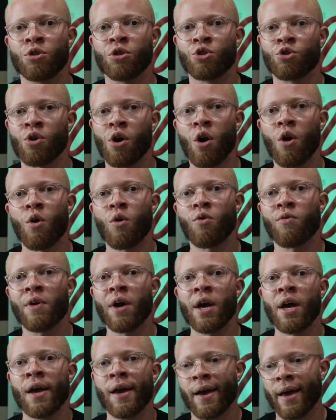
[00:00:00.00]
done drove.
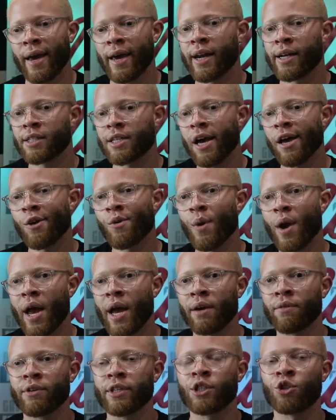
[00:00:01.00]
It'll tell you
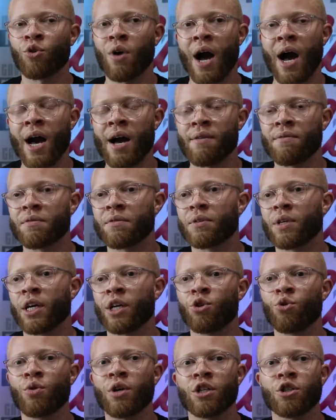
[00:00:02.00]
every drive,
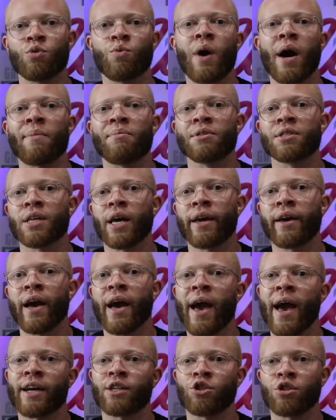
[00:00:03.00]
and you can swipe and say,
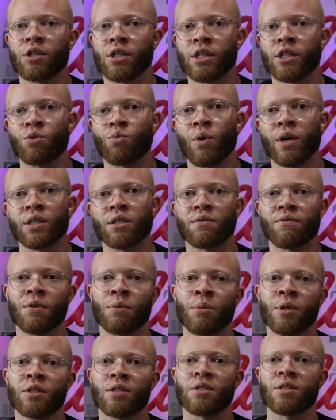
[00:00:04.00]
actually, this wasn't for
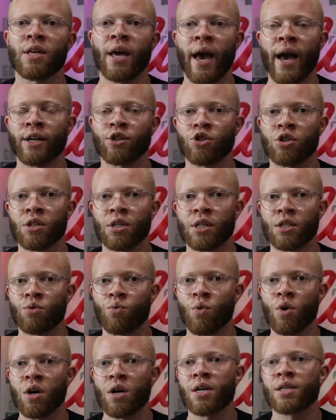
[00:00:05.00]
business. Actually, this
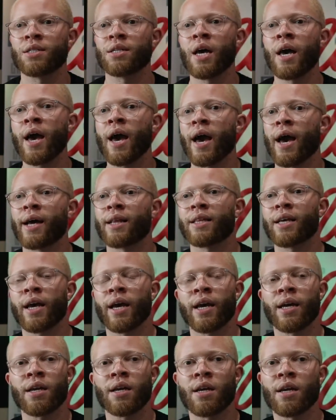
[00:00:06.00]
was. At the
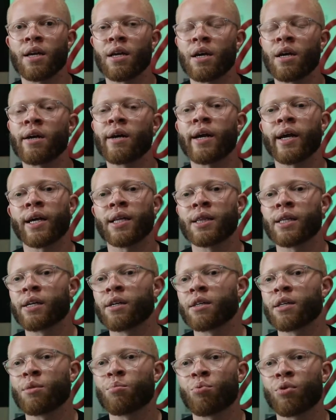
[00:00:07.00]
end of the year, it
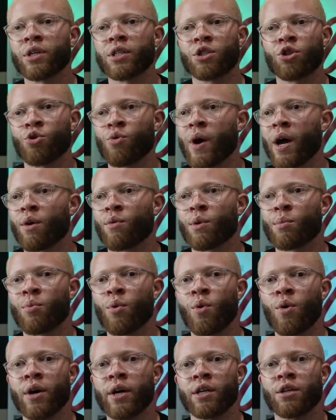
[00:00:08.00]
literally prints you out a
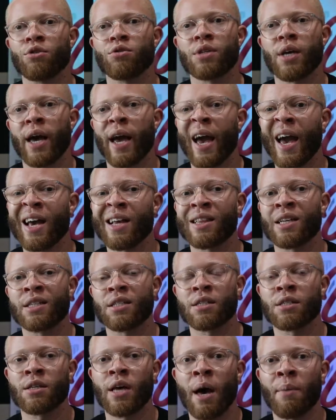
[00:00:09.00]
report. You say, hey,
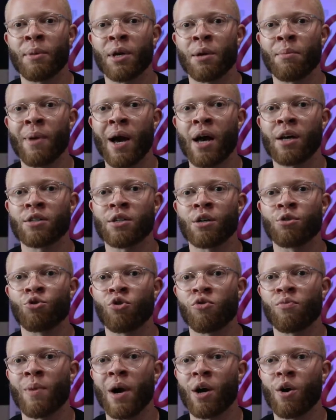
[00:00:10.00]
this is how many miles I
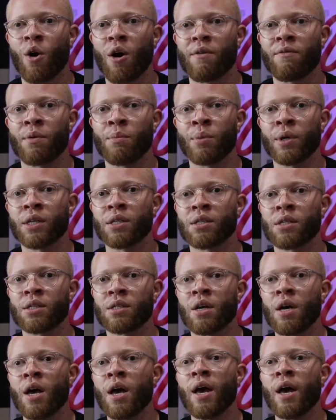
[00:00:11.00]
drove my car for business.